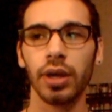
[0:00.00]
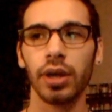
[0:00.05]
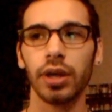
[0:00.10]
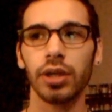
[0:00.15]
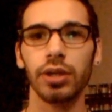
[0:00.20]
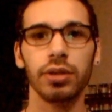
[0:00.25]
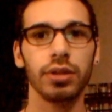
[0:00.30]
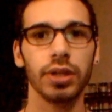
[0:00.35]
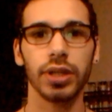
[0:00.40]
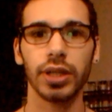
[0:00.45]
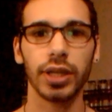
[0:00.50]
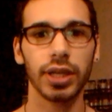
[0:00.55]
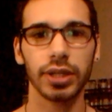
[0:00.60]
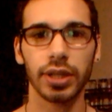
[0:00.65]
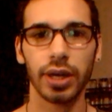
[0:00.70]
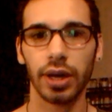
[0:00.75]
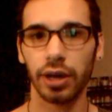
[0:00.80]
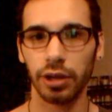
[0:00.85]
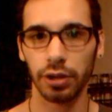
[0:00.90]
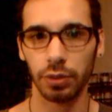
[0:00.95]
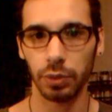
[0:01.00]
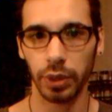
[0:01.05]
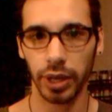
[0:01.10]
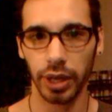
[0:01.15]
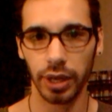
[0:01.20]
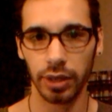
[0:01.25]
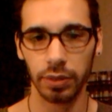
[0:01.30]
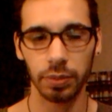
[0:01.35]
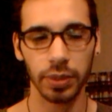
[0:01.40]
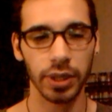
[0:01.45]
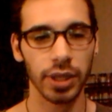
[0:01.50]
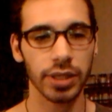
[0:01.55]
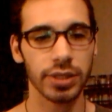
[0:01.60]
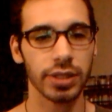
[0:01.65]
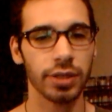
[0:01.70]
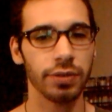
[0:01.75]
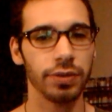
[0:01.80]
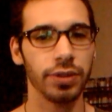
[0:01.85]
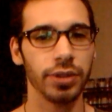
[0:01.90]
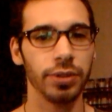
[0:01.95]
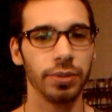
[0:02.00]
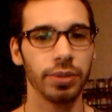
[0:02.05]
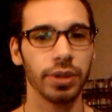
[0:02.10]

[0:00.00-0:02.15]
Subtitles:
You need to get that out of the way, because if you